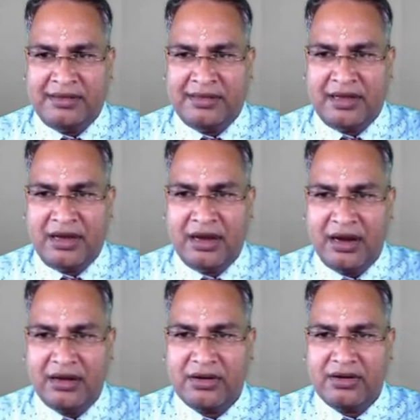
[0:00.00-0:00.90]
The
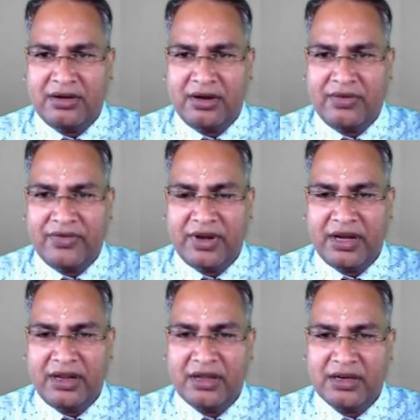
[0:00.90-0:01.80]
height of
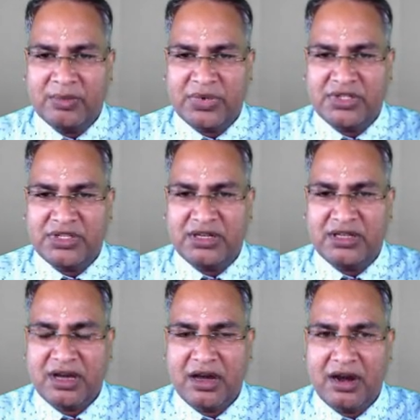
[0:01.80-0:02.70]
tree represents the
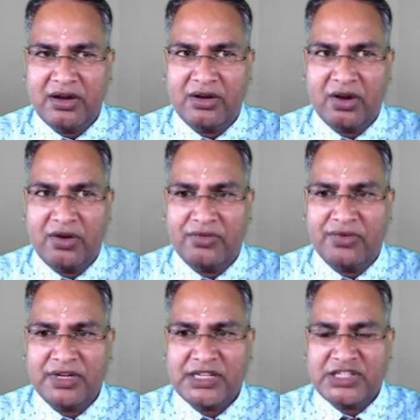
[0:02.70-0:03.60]
height of
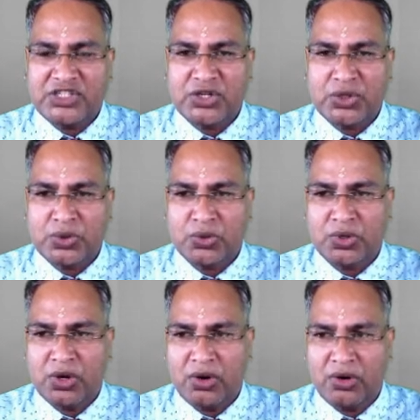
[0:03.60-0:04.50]
its root
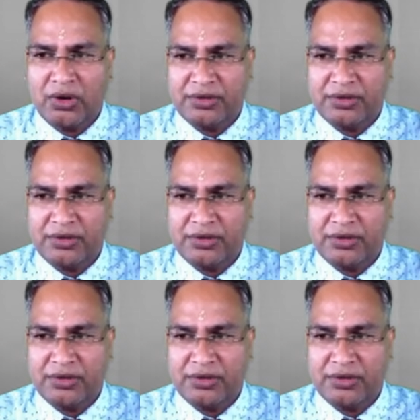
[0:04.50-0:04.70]
node.